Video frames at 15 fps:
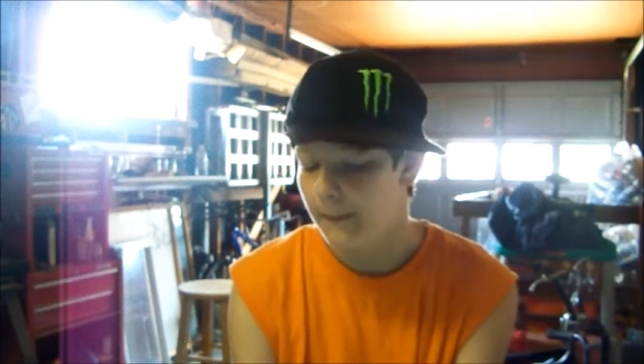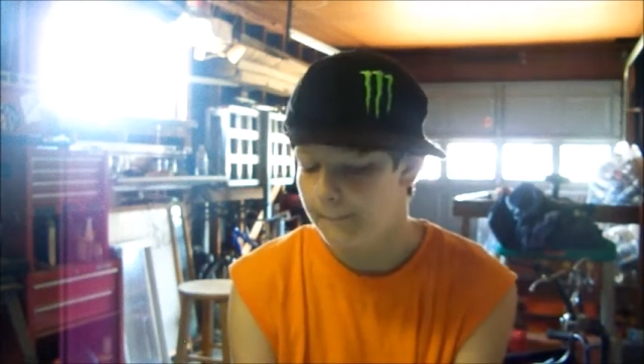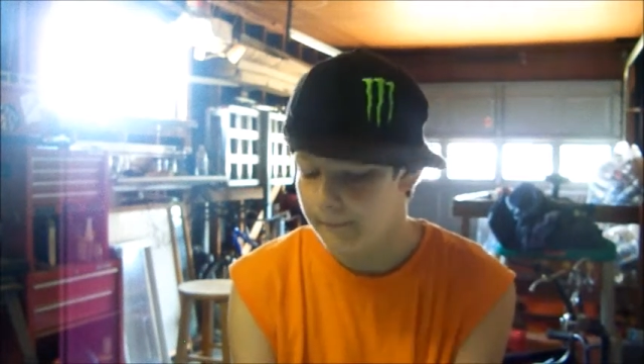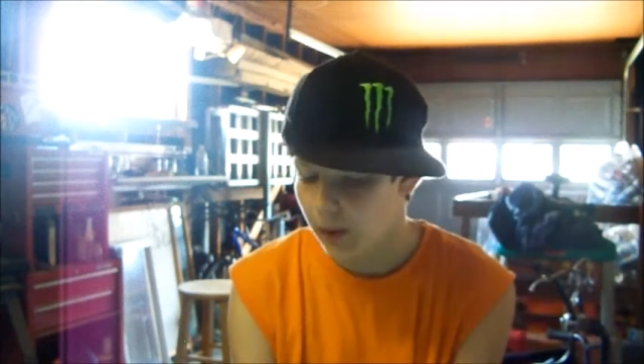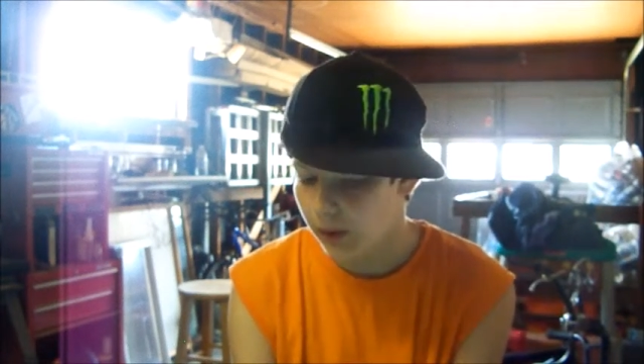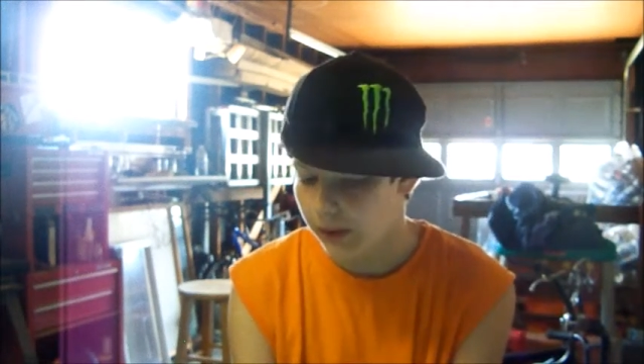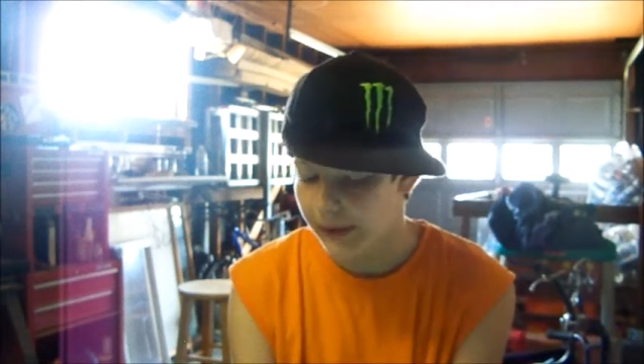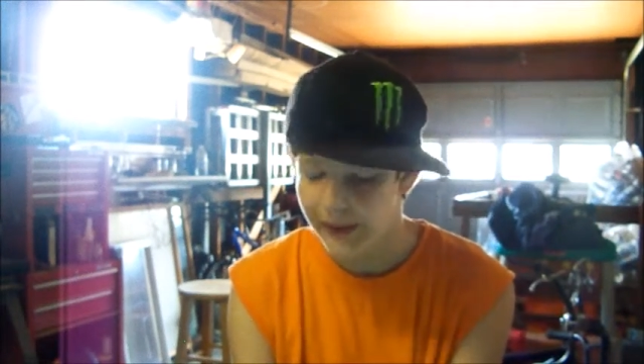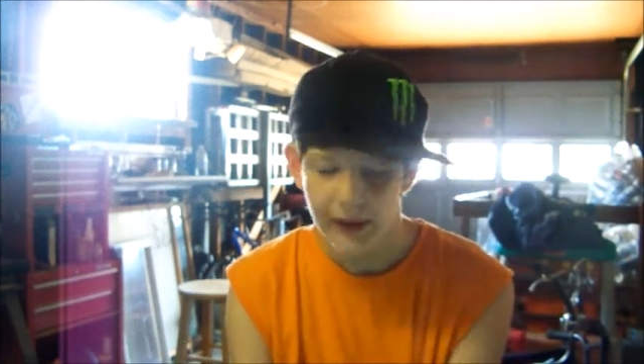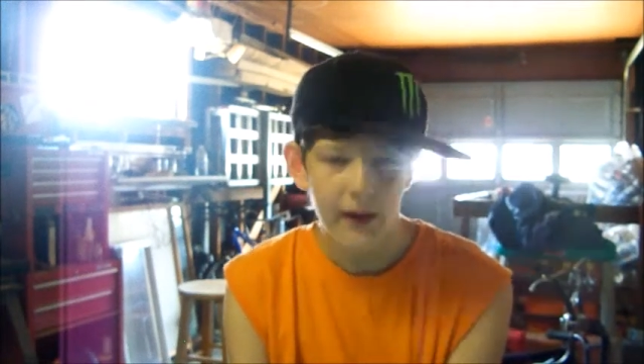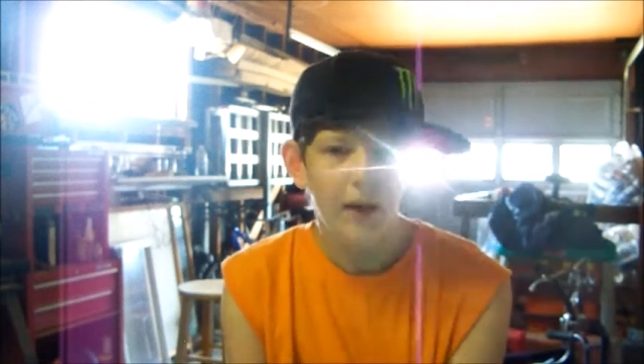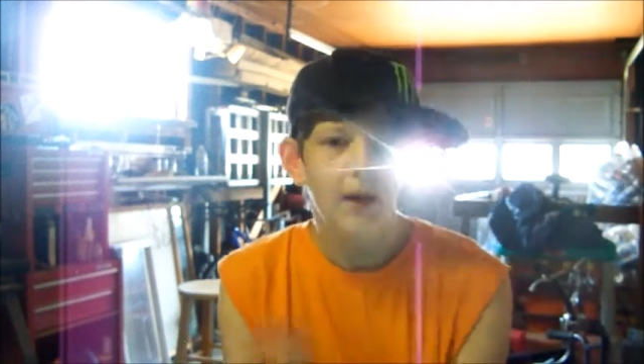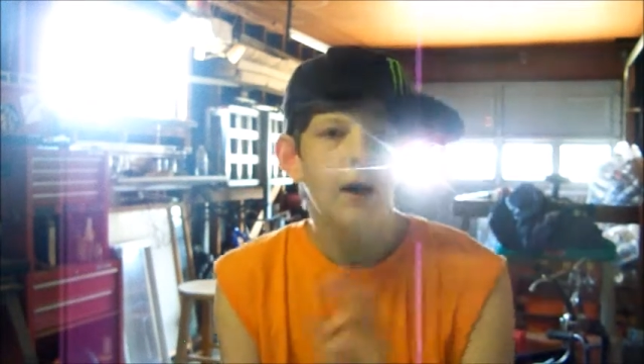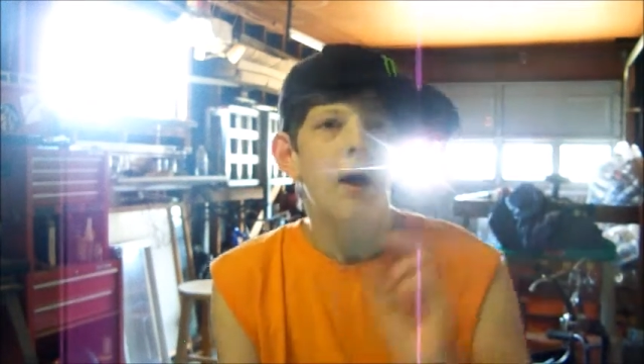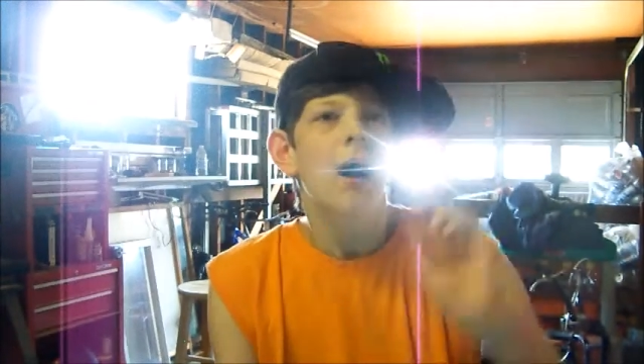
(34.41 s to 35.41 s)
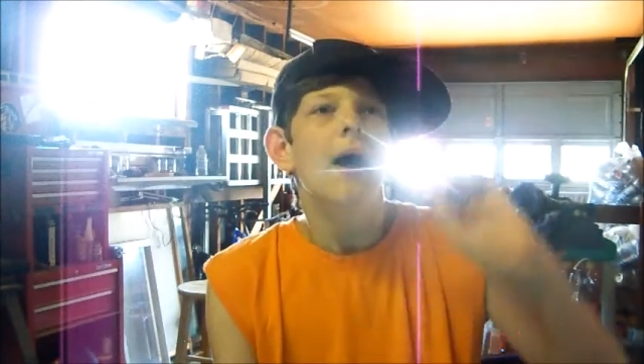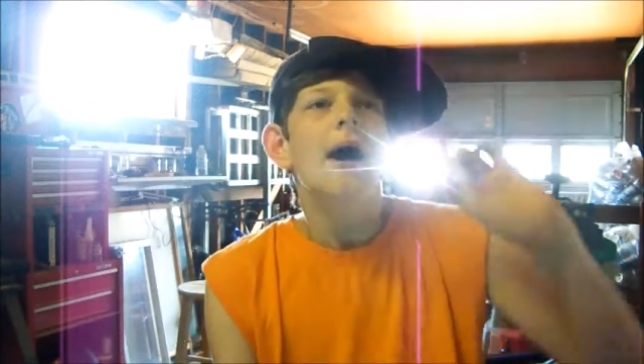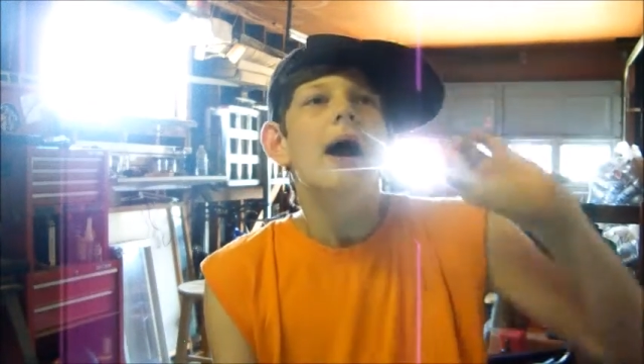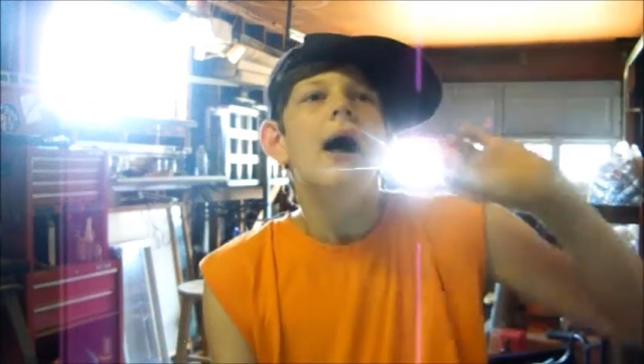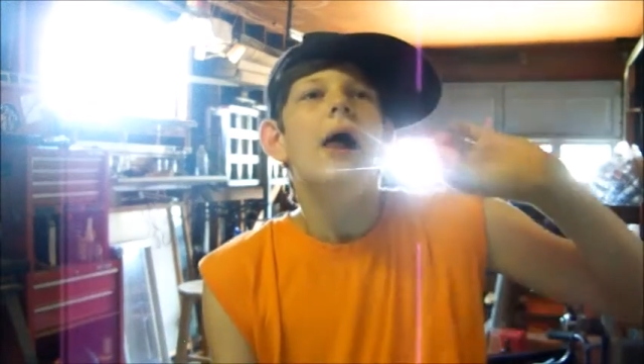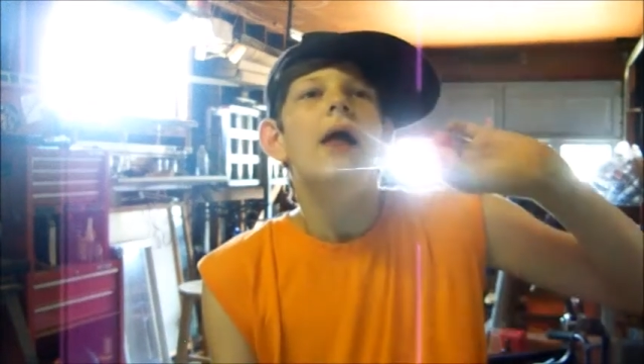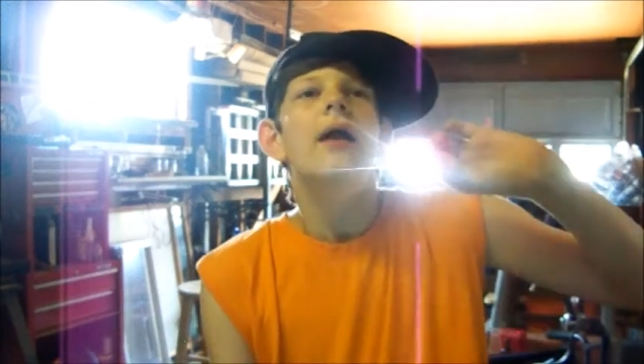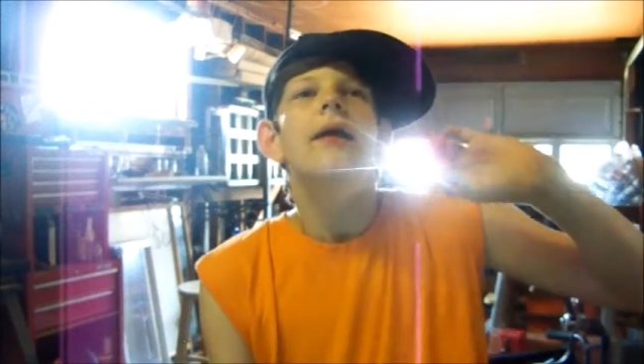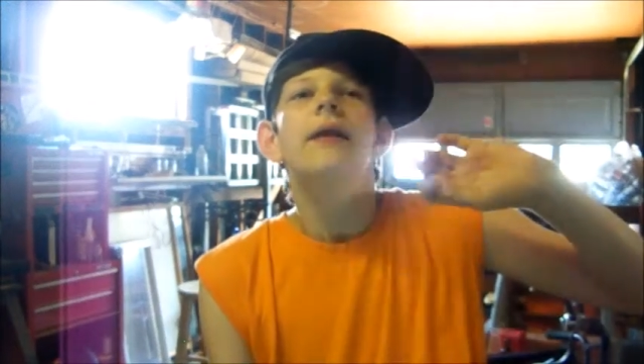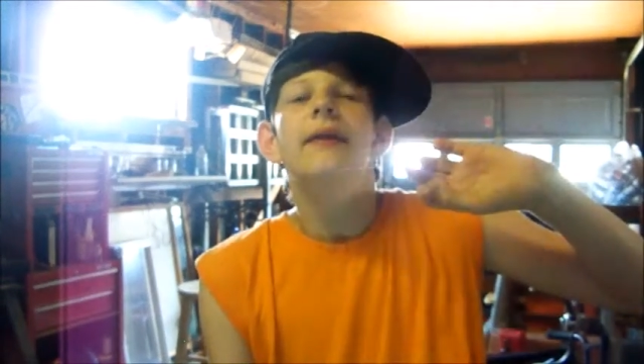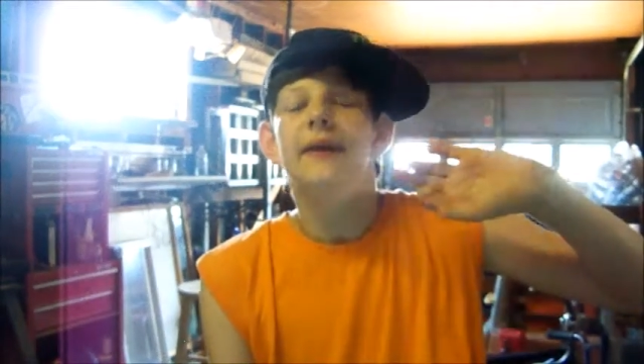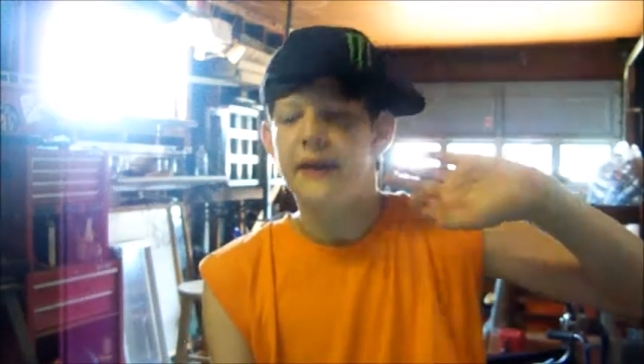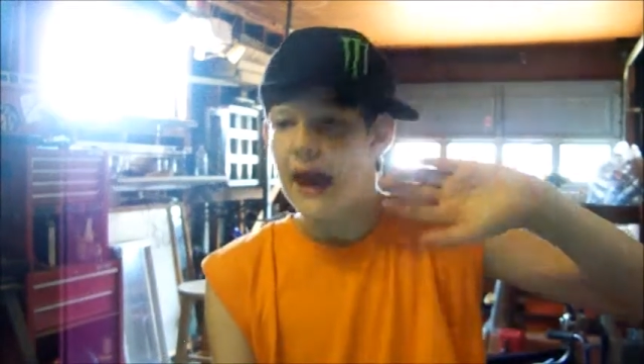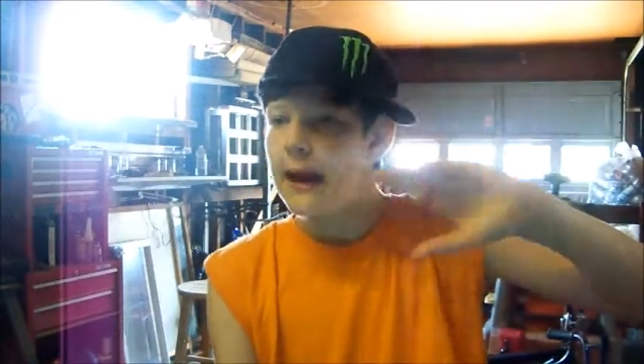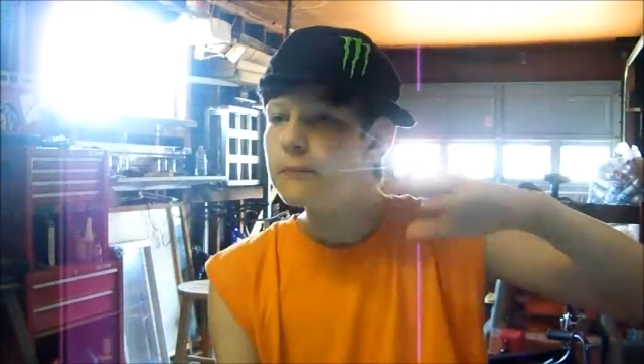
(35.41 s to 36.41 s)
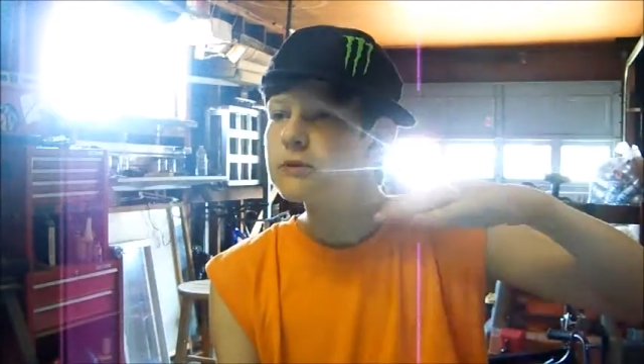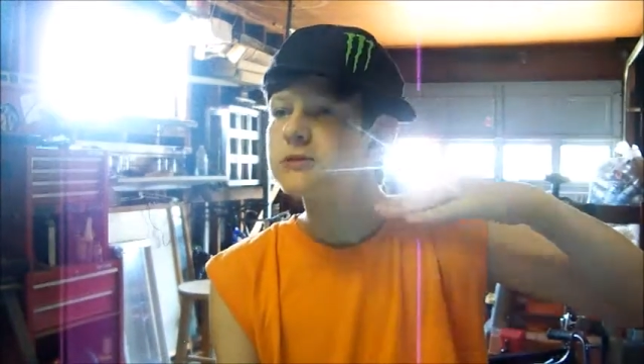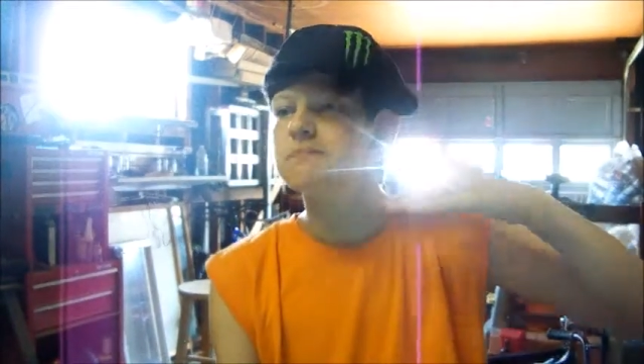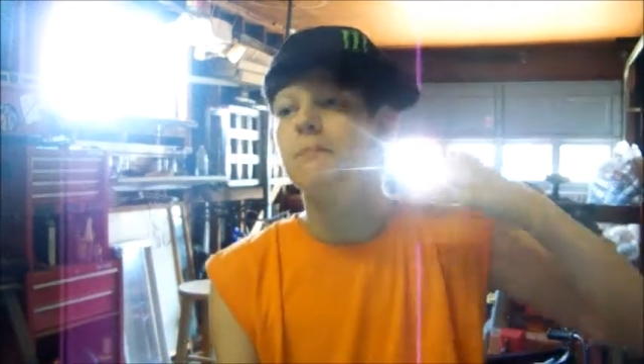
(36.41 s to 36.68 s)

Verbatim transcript: Boring. The game was